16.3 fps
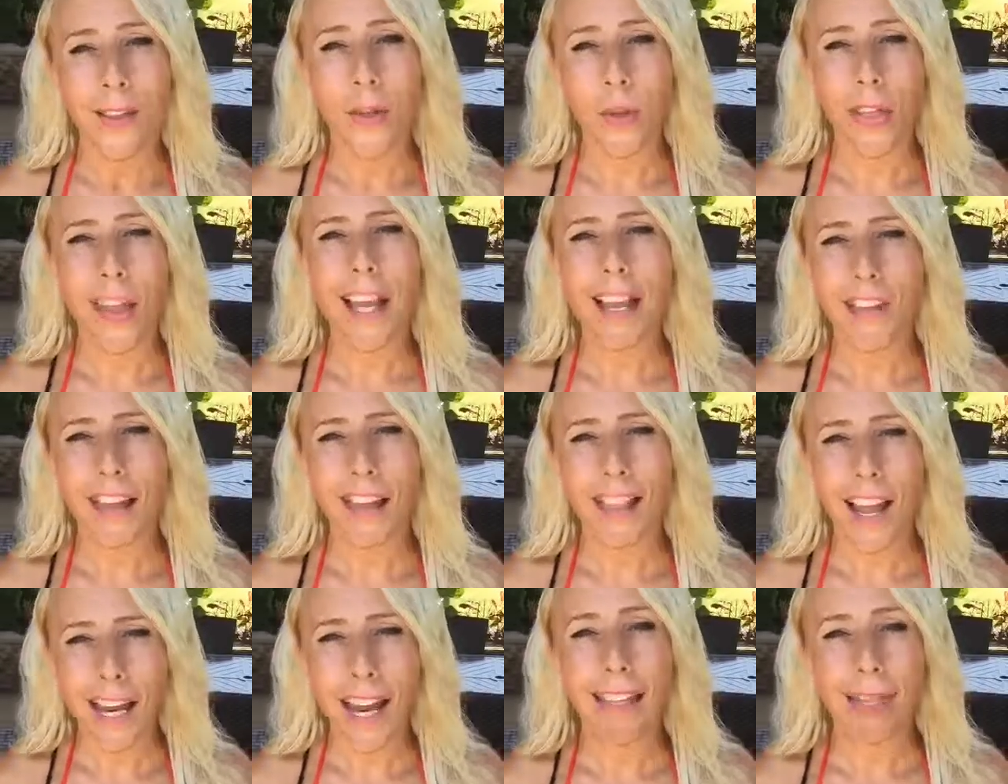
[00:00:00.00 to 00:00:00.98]
So think of it
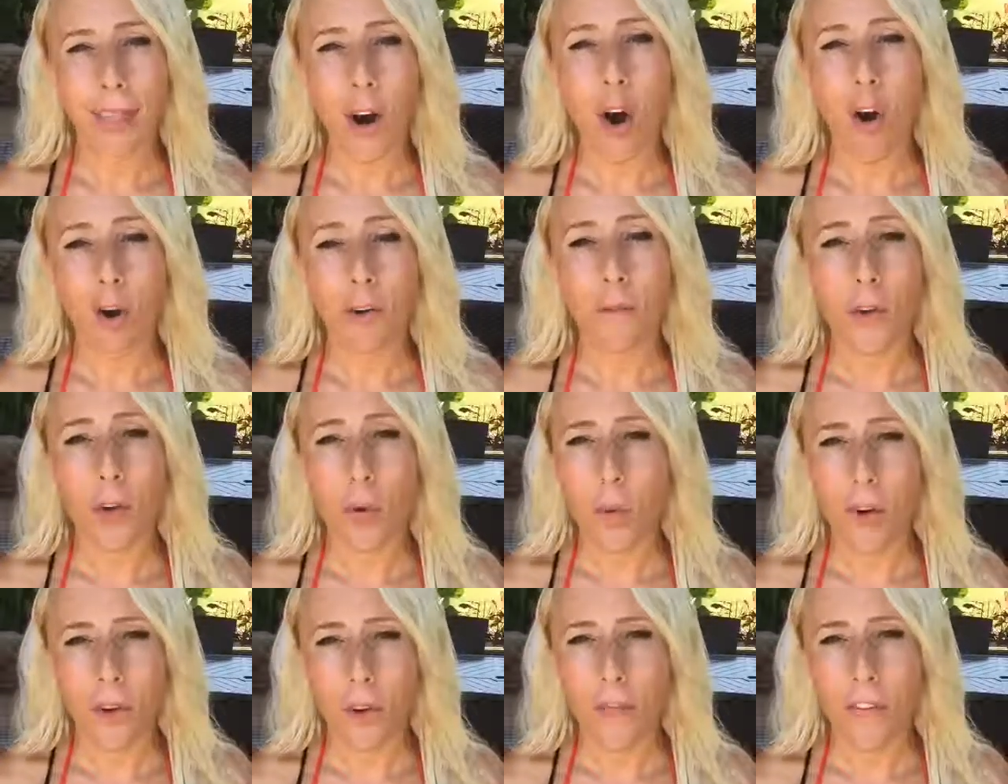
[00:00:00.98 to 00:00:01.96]
like at the carnival,
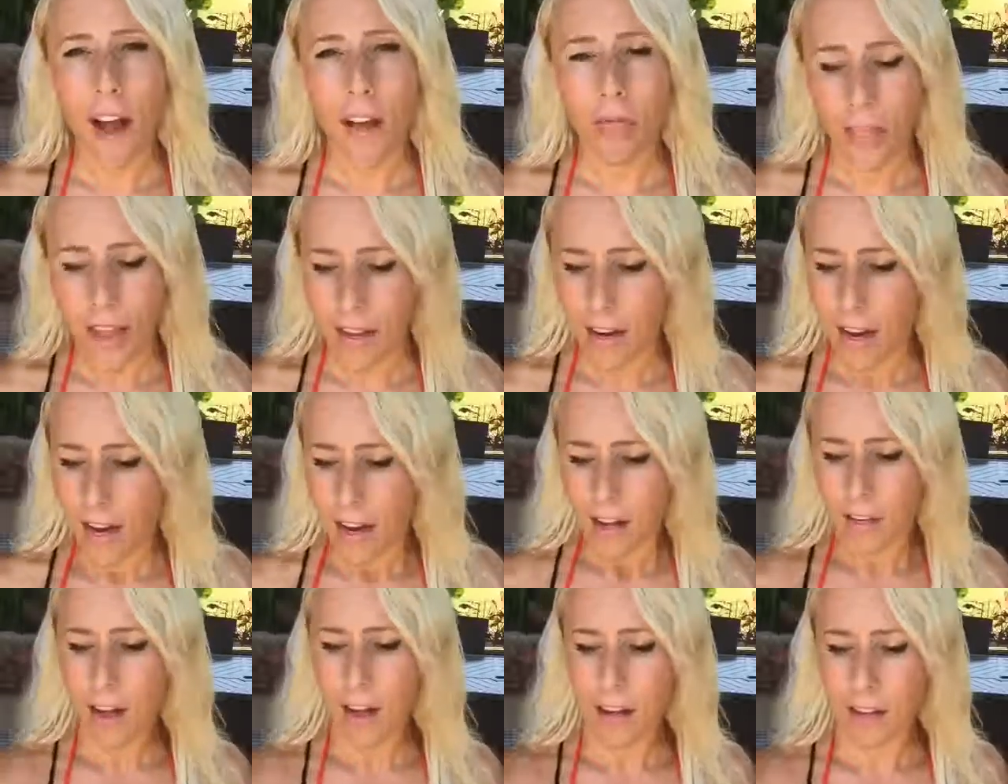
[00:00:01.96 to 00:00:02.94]
where you've got that
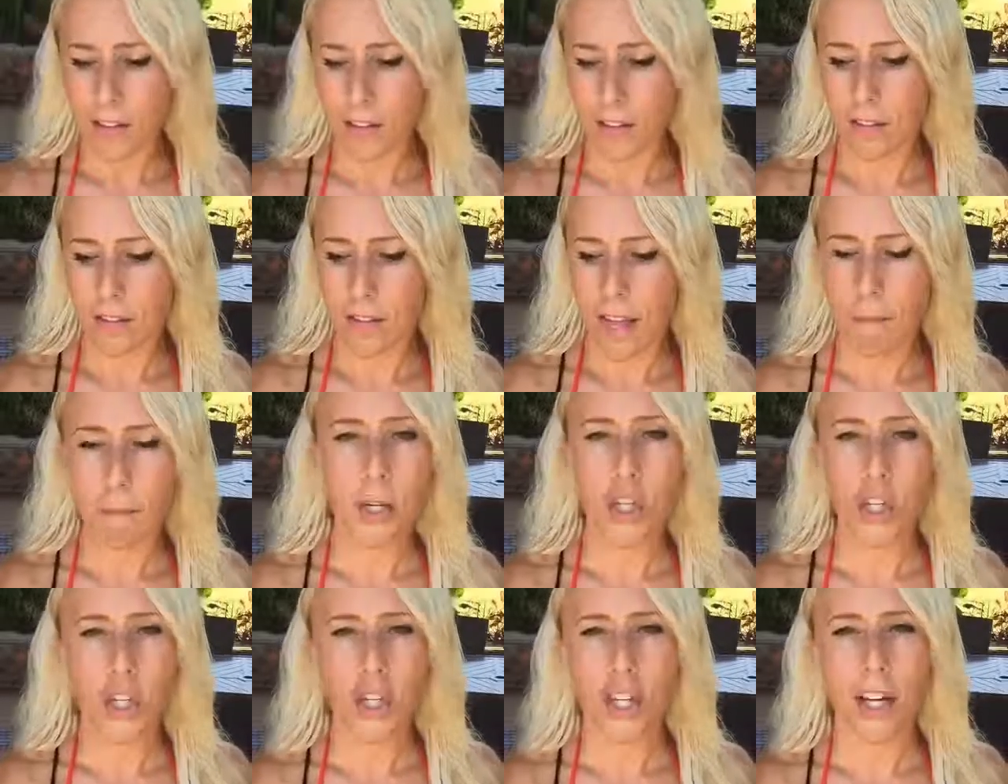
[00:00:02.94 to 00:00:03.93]

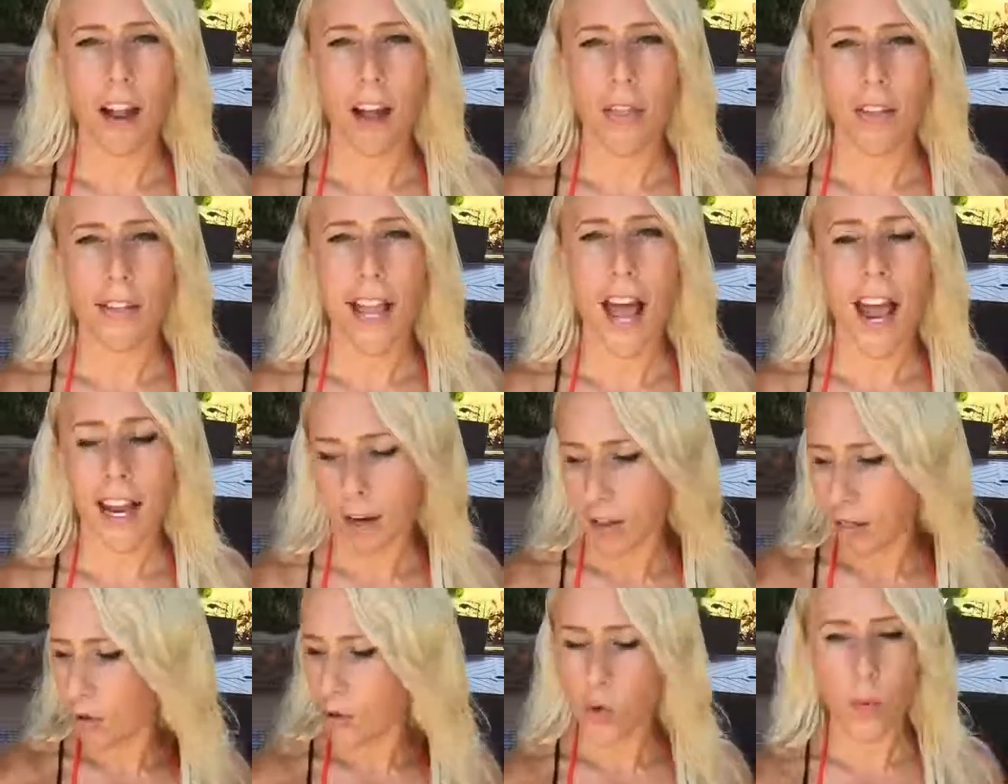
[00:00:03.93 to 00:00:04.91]
magician on the side
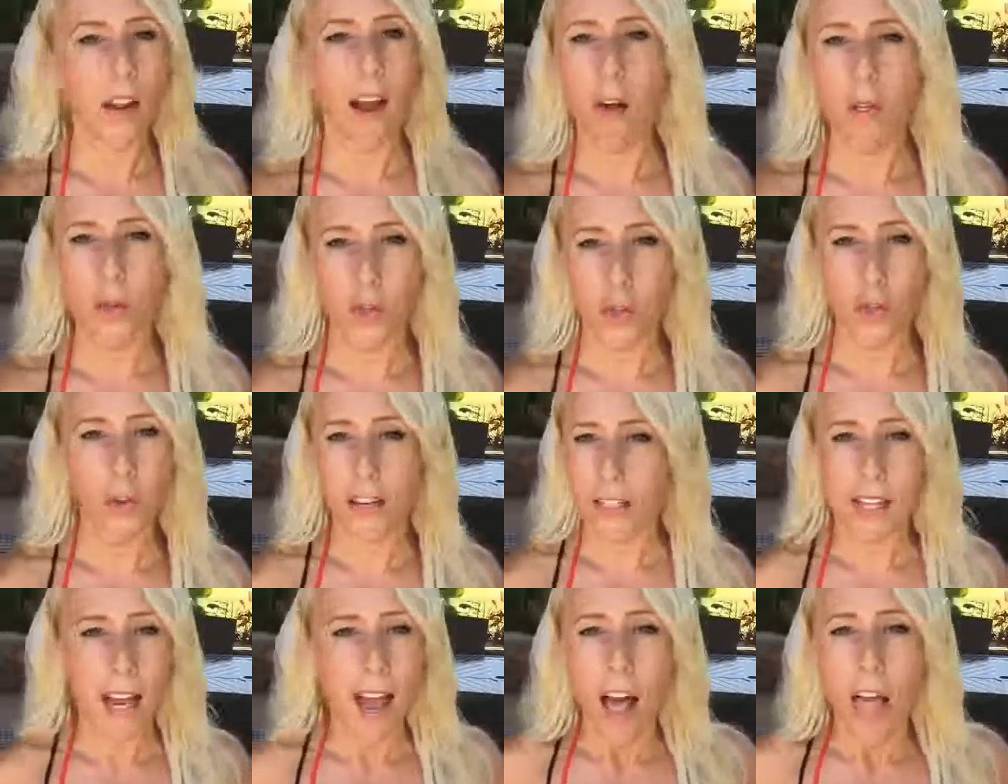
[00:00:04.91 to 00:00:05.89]
and they're doing all those
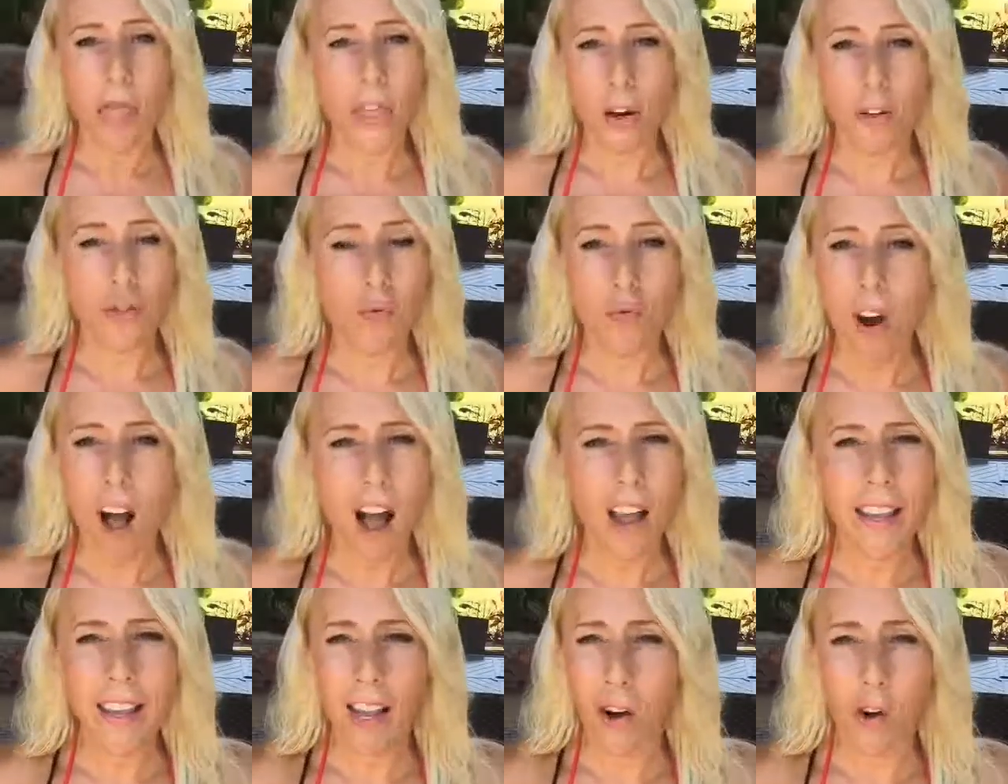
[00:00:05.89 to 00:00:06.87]
tricks. They're
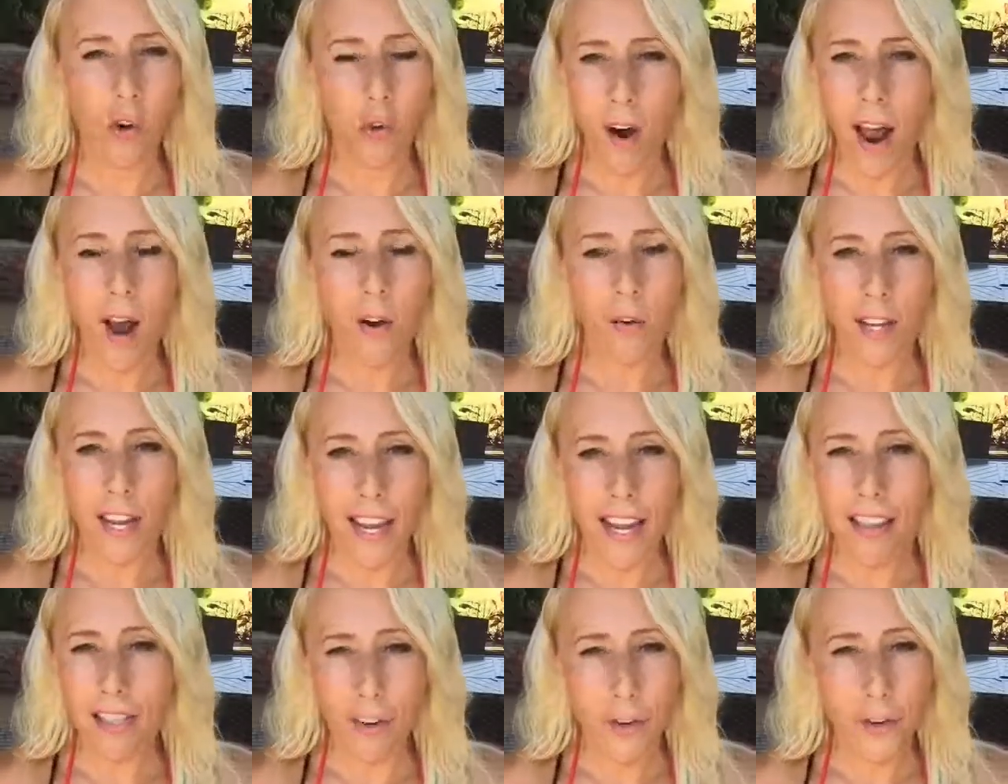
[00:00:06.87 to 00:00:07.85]
drawing a crowd
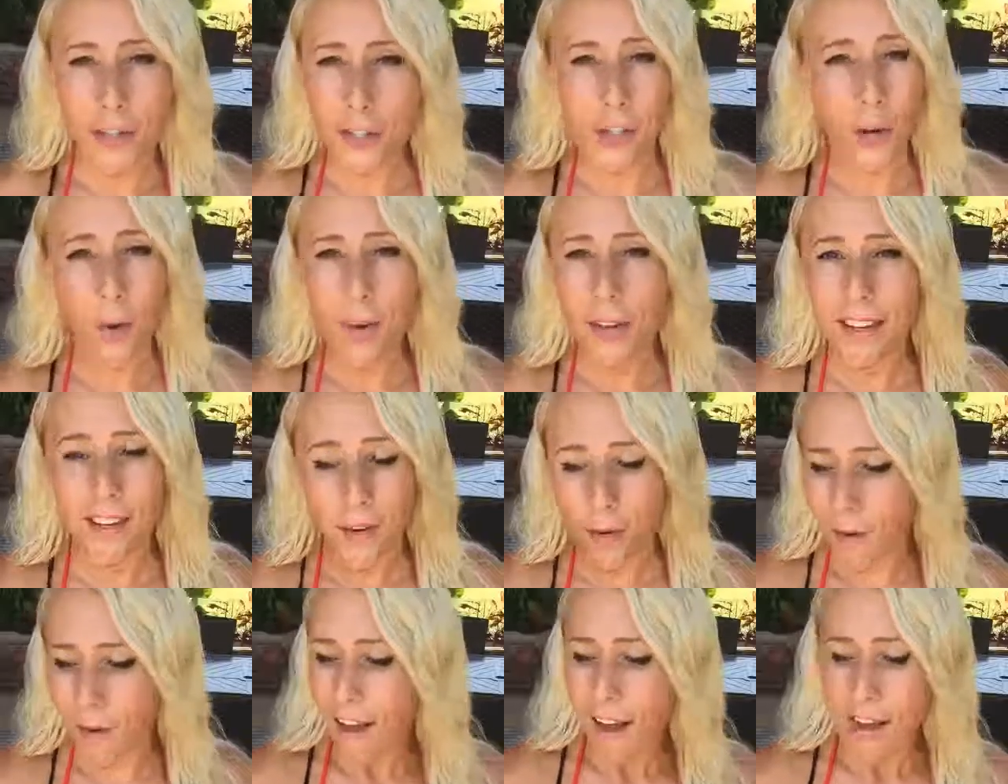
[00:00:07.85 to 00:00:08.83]
in. They're just showing
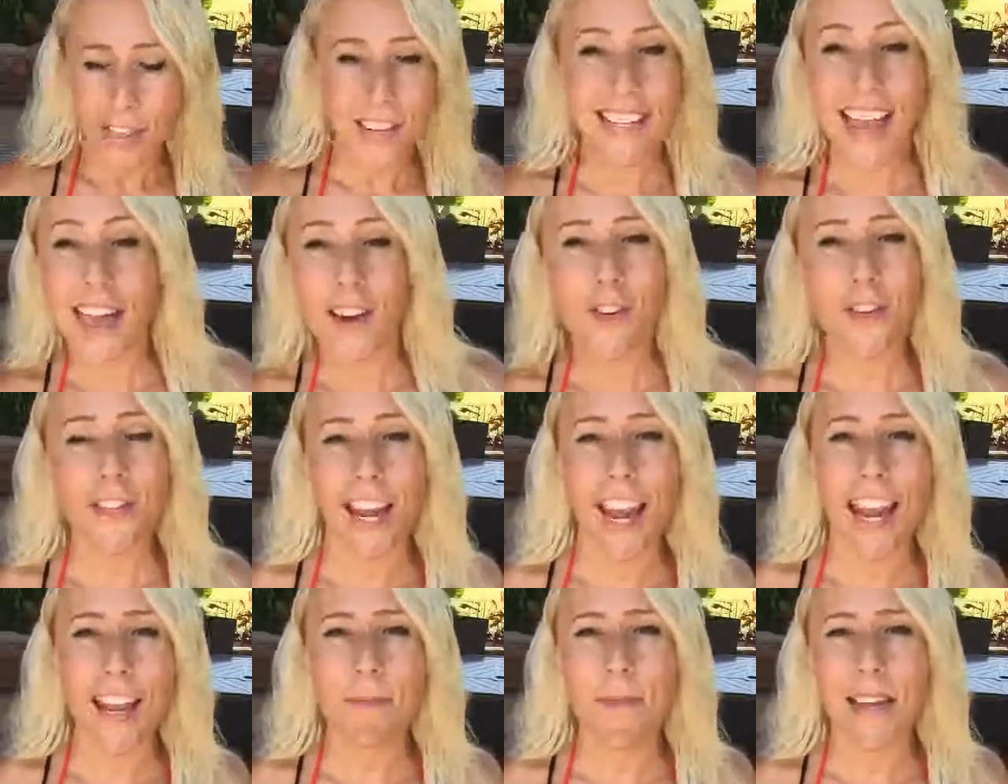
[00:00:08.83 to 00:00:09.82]
you this
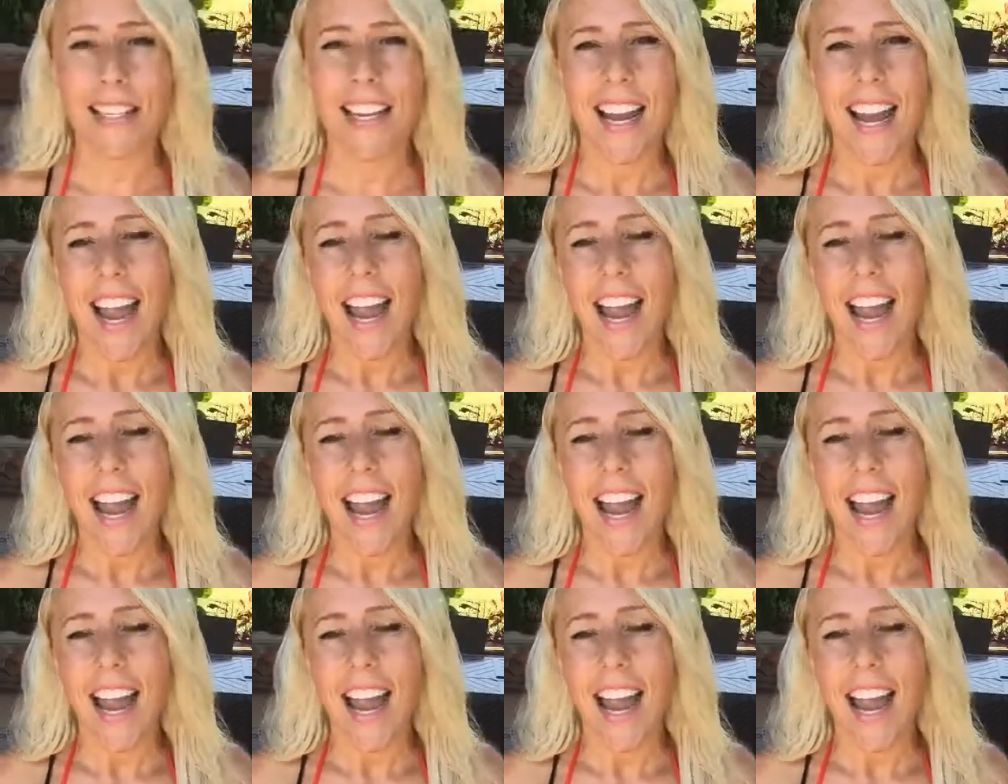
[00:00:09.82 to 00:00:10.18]
entertainment.